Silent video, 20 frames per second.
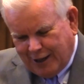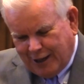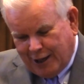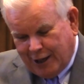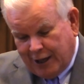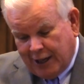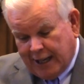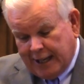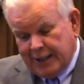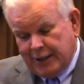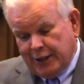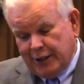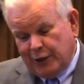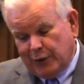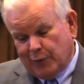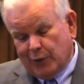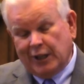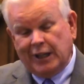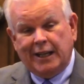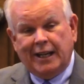In
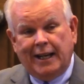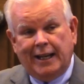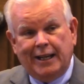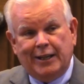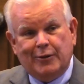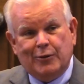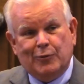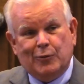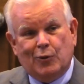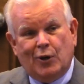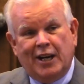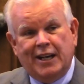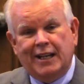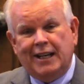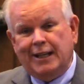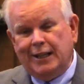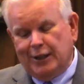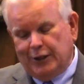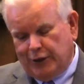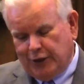1928,
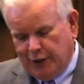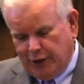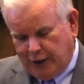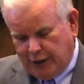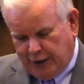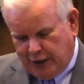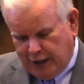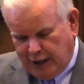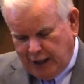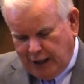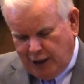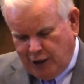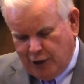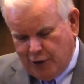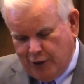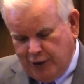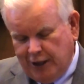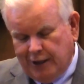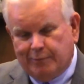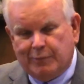Juanita took the
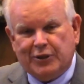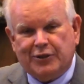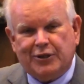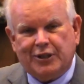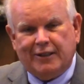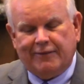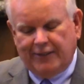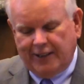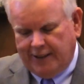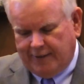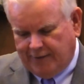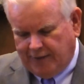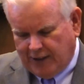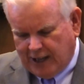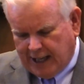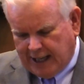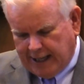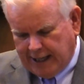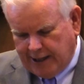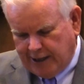Union Pacific
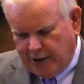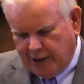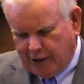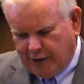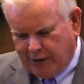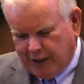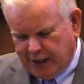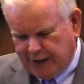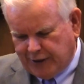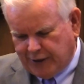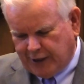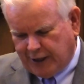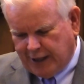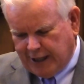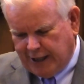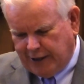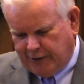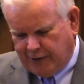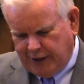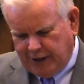Flyer across the
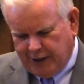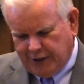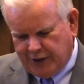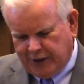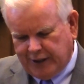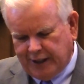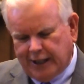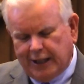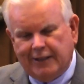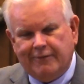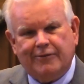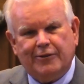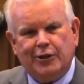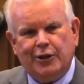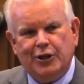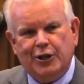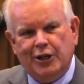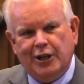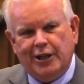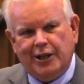country to study for
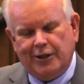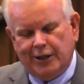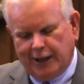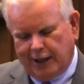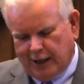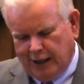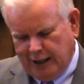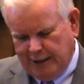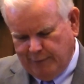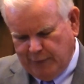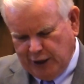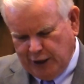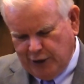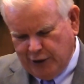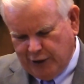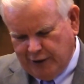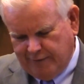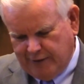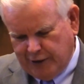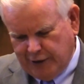a year at Columbia
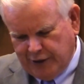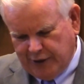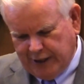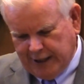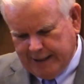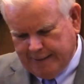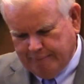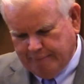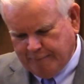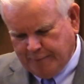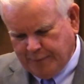University.